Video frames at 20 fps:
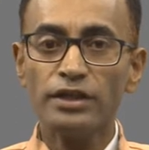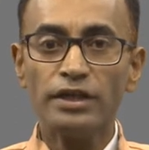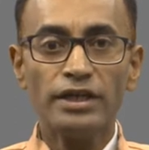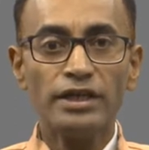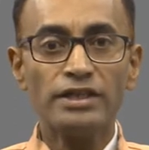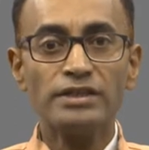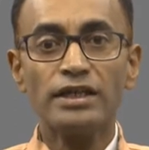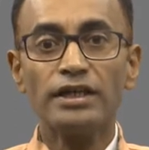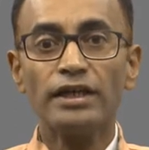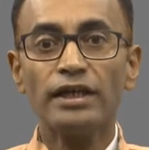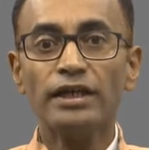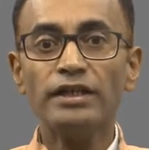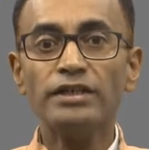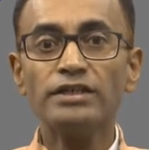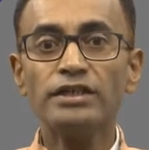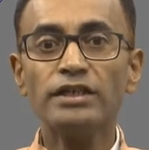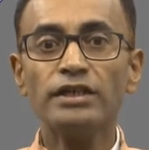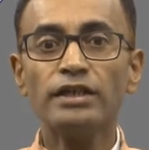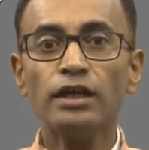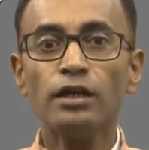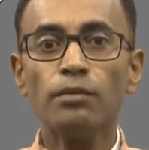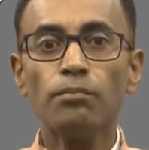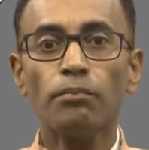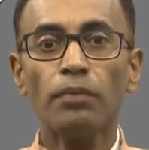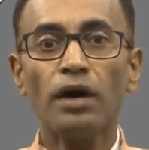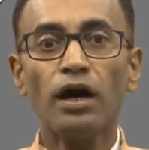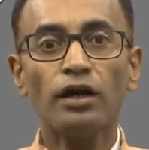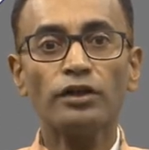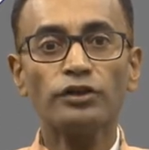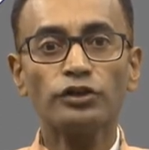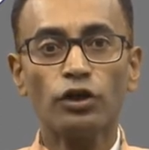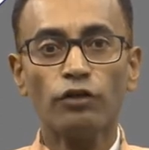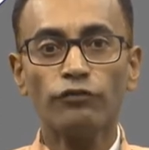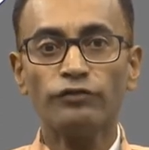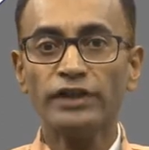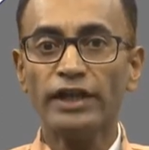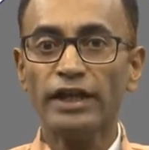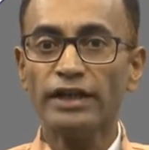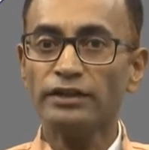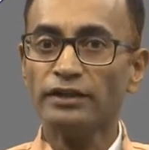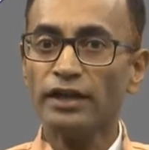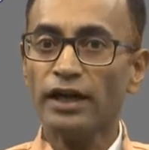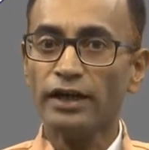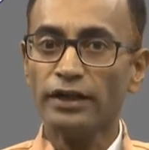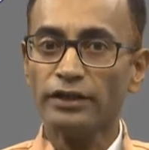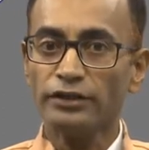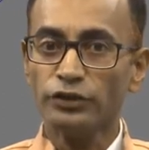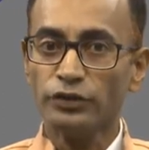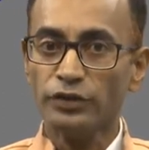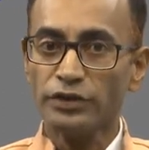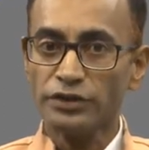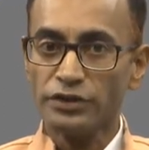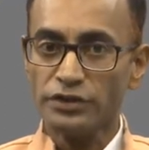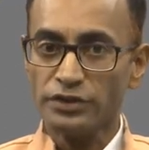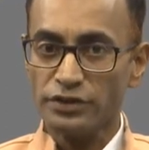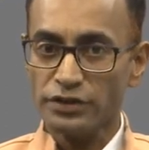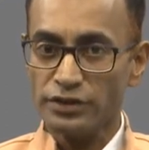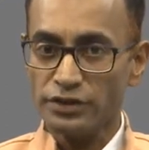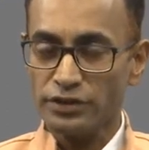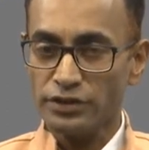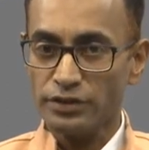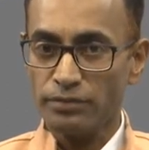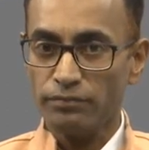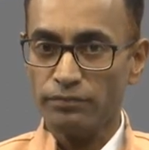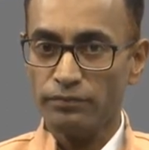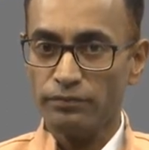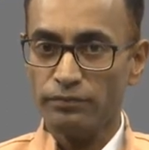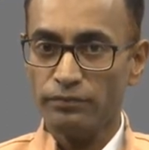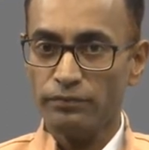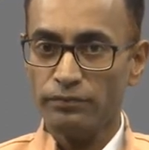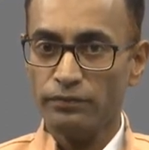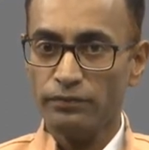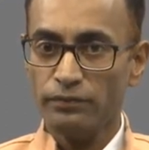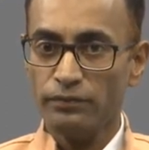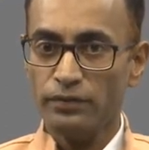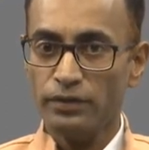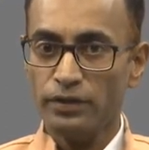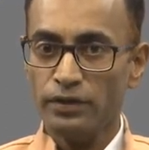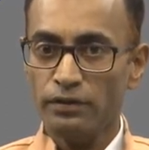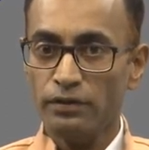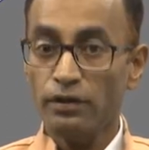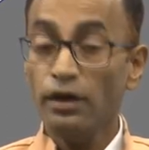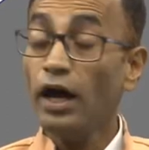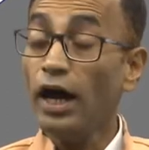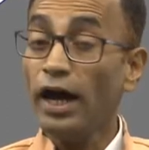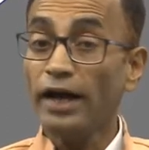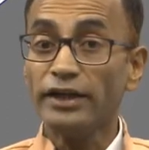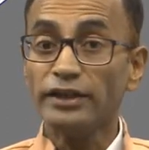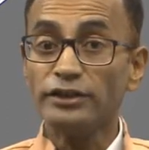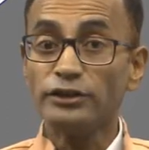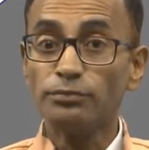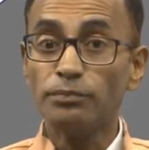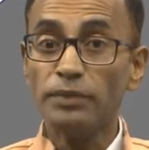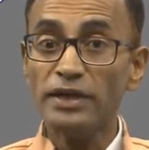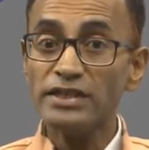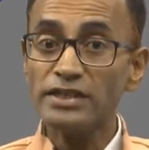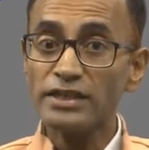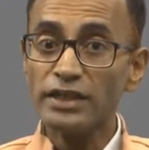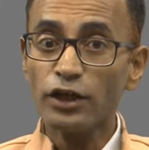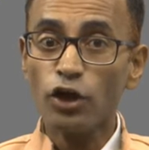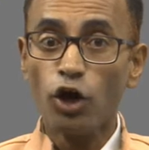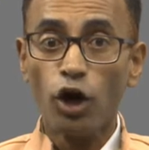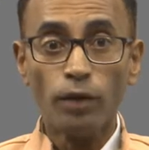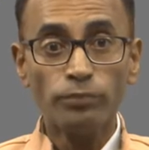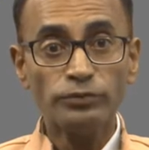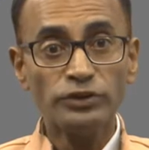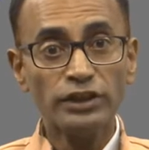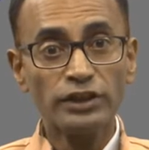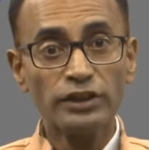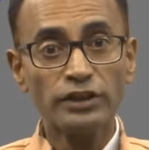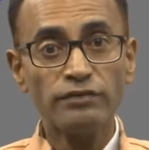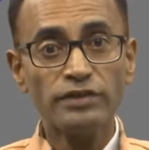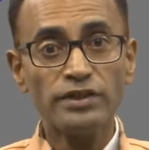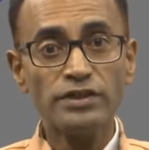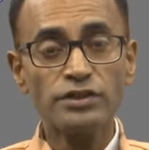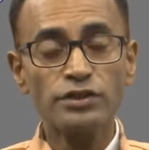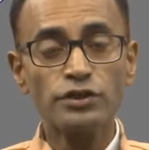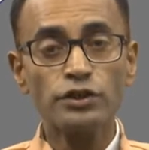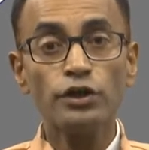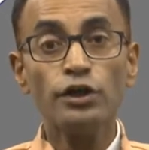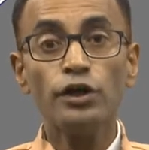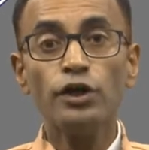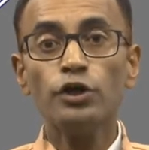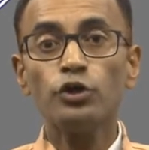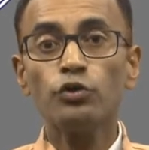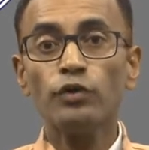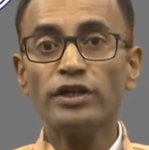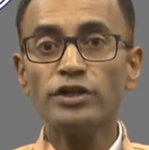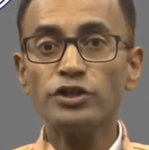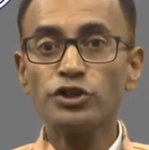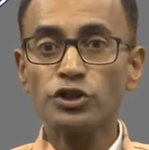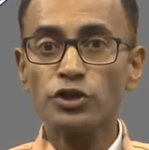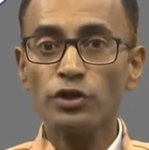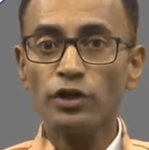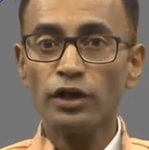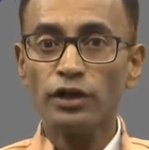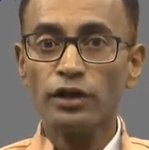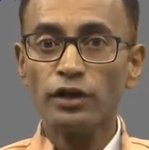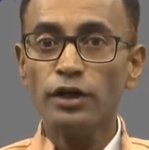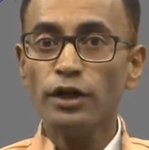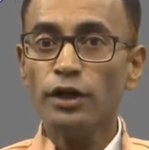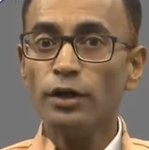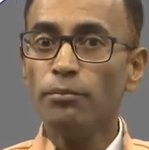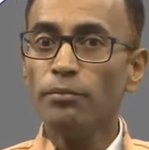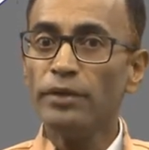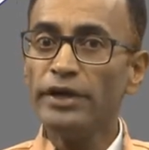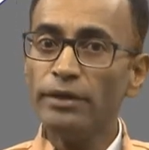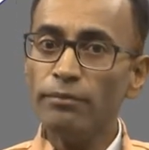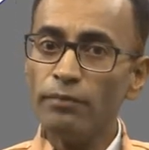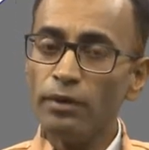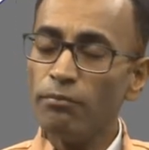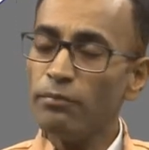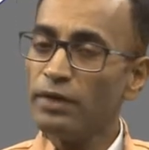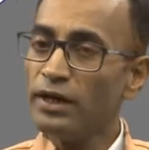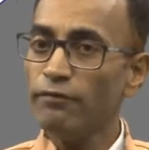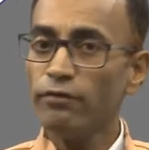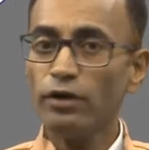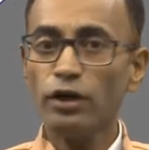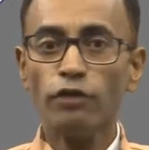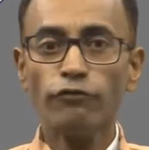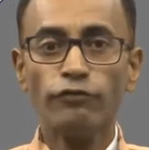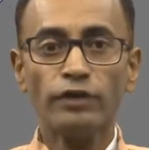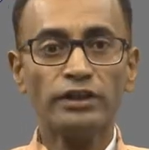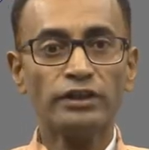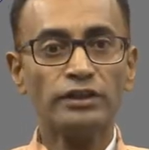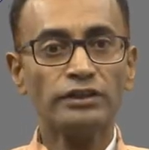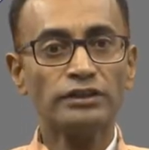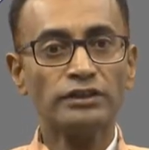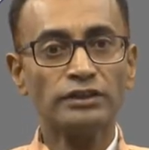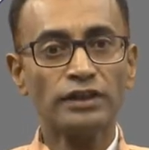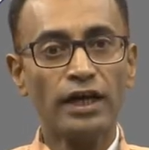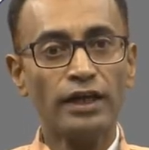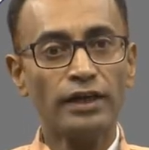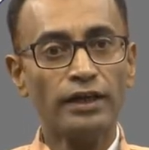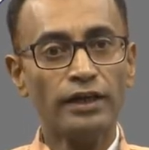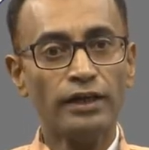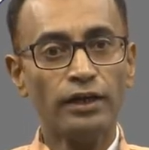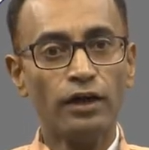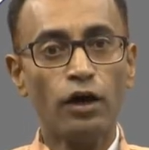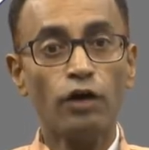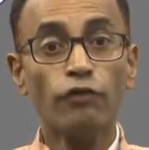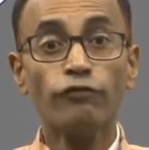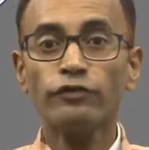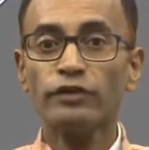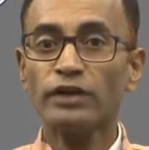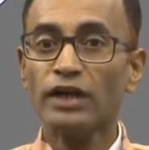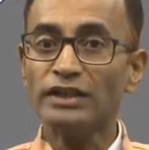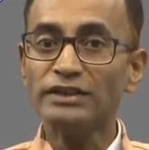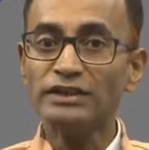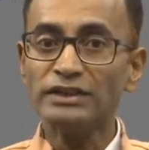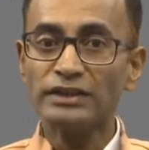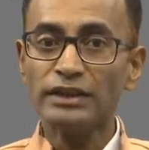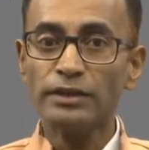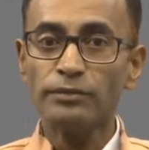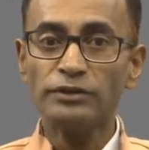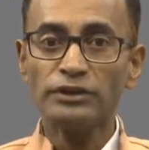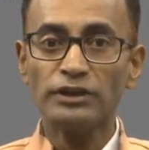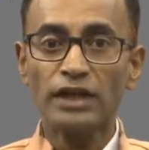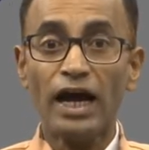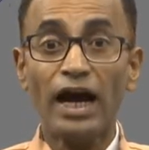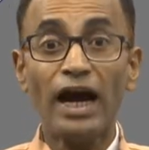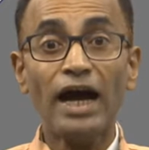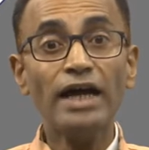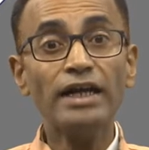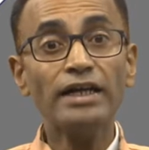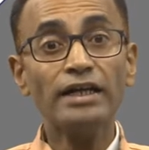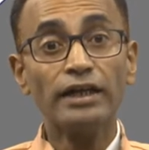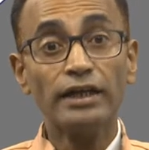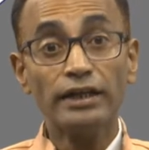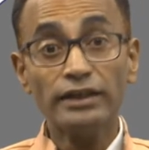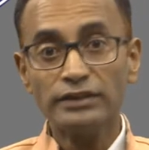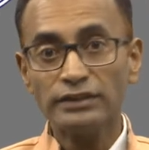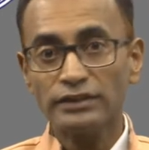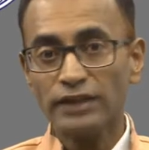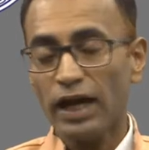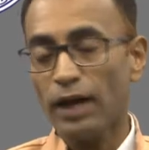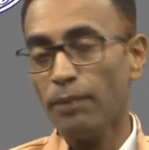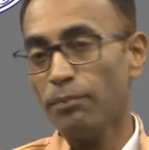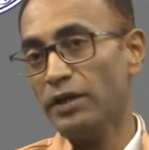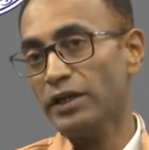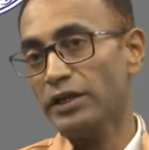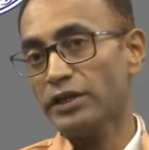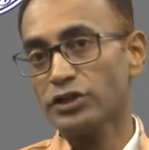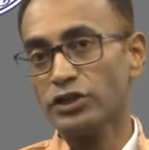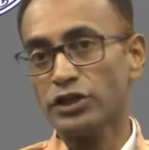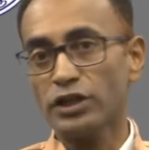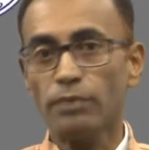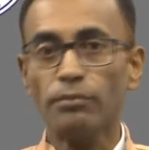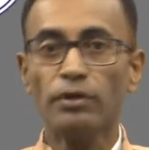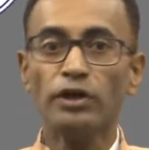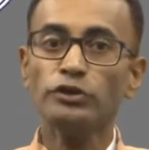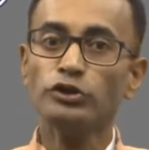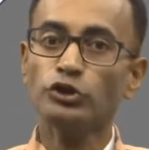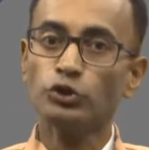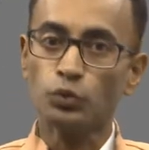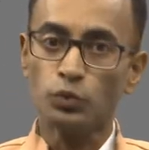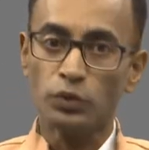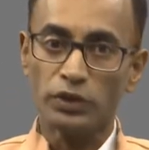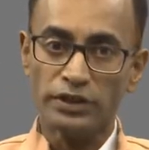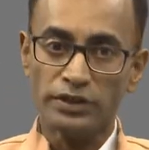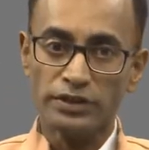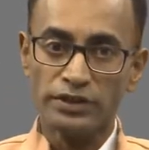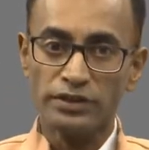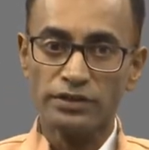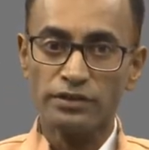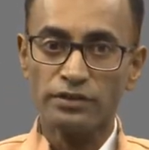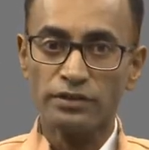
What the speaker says: is an integral part of the entire education system. And its basic objective is to ensure minimum level of understanding of concepts and its application among students.